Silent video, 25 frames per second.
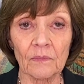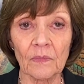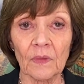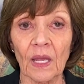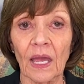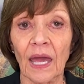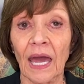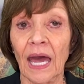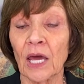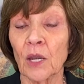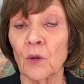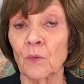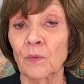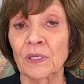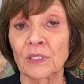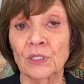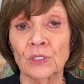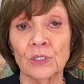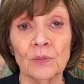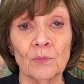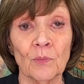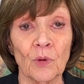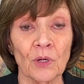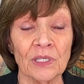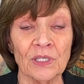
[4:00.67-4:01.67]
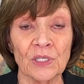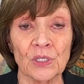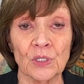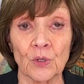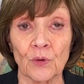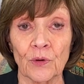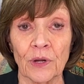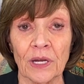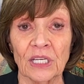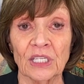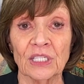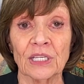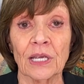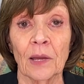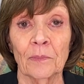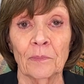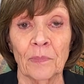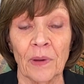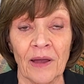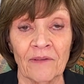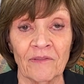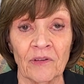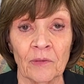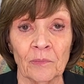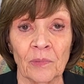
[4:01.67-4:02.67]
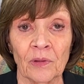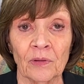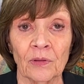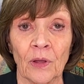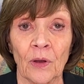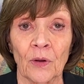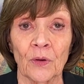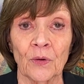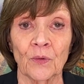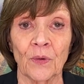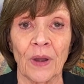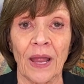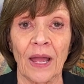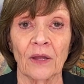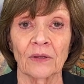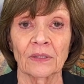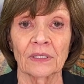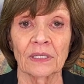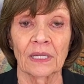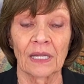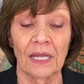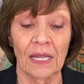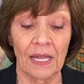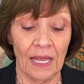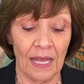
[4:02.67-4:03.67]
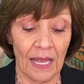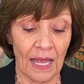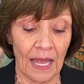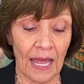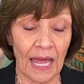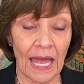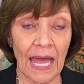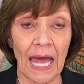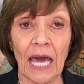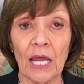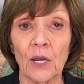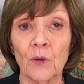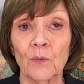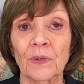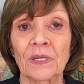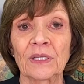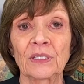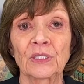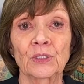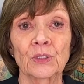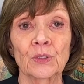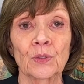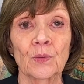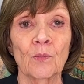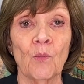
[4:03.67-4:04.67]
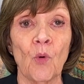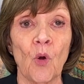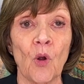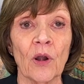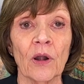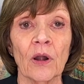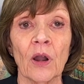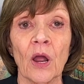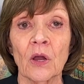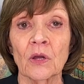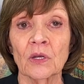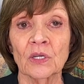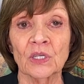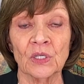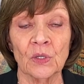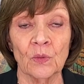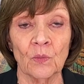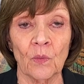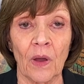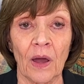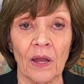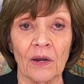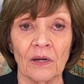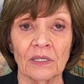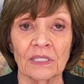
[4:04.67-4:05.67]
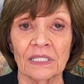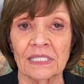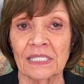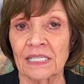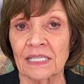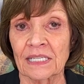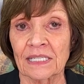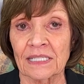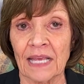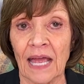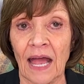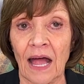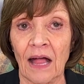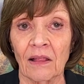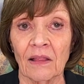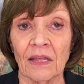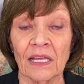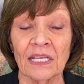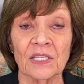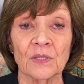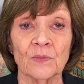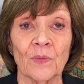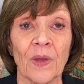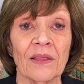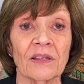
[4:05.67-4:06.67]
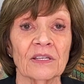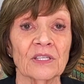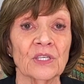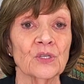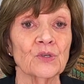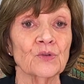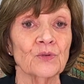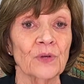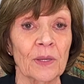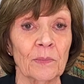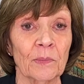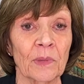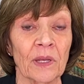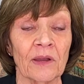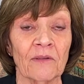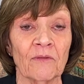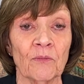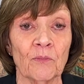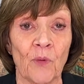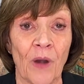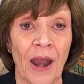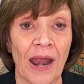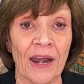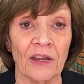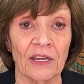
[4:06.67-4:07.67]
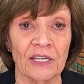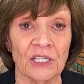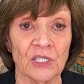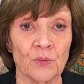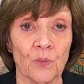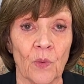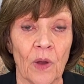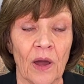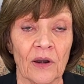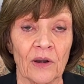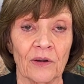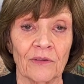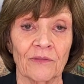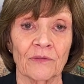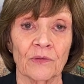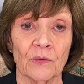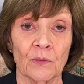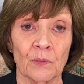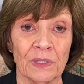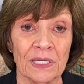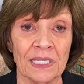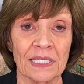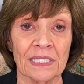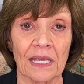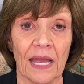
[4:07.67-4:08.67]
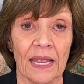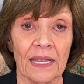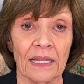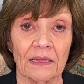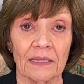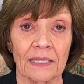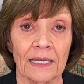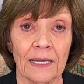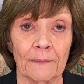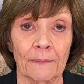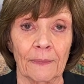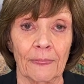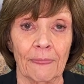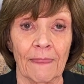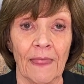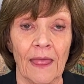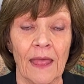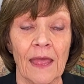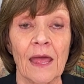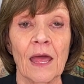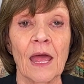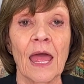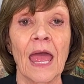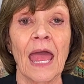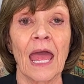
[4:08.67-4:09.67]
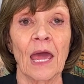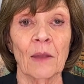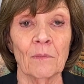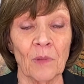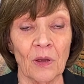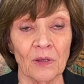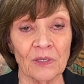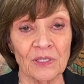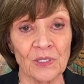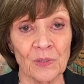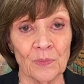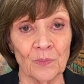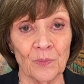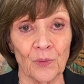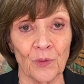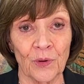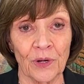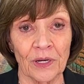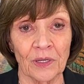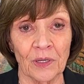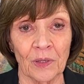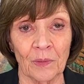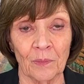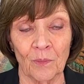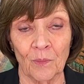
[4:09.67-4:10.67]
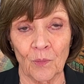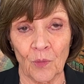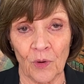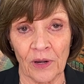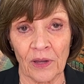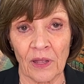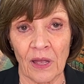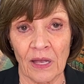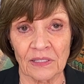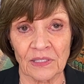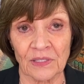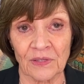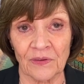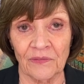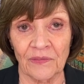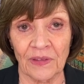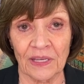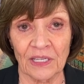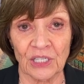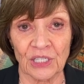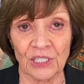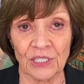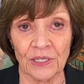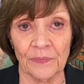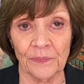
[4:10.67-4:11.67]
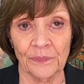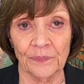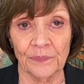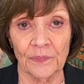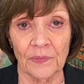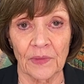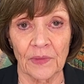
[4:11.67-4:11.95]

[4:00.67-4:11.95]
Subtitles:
How do we do more storage above and below ground? How do we do more ocean water desal, as well as treatment of brackish water for recycling? And most important, more conservation.